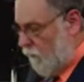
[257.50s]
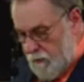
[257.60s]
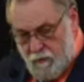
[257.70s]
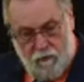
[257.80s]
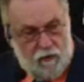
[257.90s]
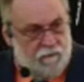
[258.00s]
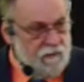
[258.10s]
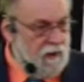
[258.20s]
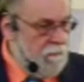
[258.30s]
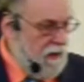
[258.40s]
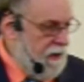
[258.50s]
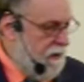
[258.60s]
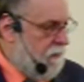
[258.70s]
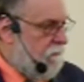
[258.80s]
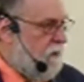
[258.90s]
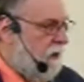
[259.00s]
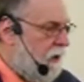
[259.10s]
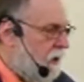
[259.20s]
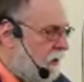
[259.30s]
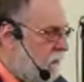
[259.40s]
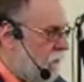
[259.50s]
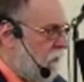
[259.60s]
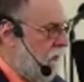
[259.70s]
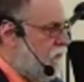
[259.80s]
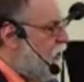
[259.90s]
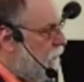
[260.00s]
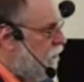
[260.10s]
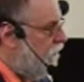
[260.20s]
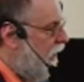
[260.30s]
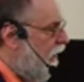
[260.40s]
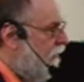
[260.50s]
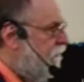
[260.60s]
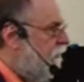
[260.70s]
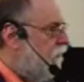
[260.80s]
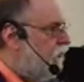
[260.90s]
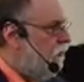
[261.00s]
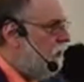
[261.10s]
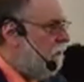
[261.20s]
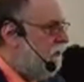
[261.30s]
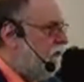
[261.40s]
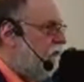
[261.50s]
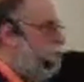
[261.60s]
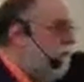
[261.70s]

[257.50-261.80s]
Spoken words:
in the book of Nehemiah, and we're in chapter 5. So let me just